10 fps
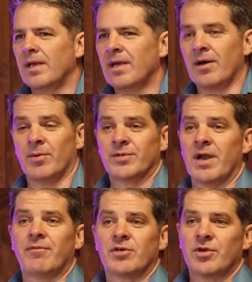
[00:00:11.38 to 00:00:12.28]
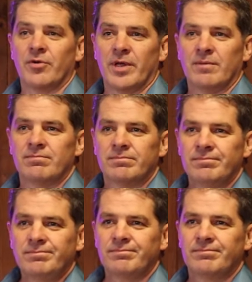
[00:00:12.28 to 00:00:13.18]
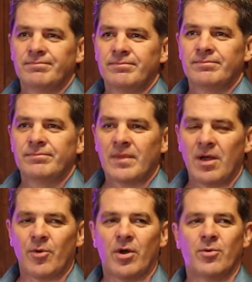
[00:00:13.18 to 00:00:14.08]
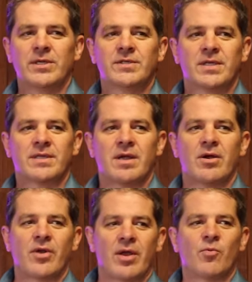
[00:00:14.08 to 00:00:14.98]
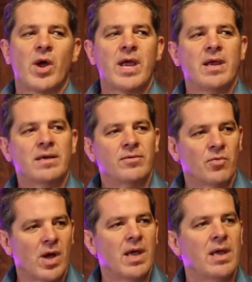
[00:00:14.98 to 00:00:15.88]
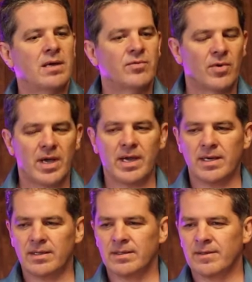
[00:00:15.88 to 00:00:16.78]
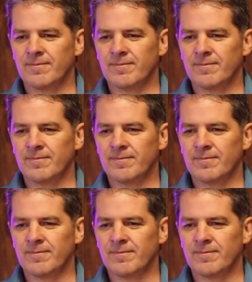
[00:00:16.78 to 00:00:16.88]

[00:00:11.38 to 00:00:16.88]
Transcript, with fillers: He almost never showed up. I would always sit there and I'd wait and wait and wait.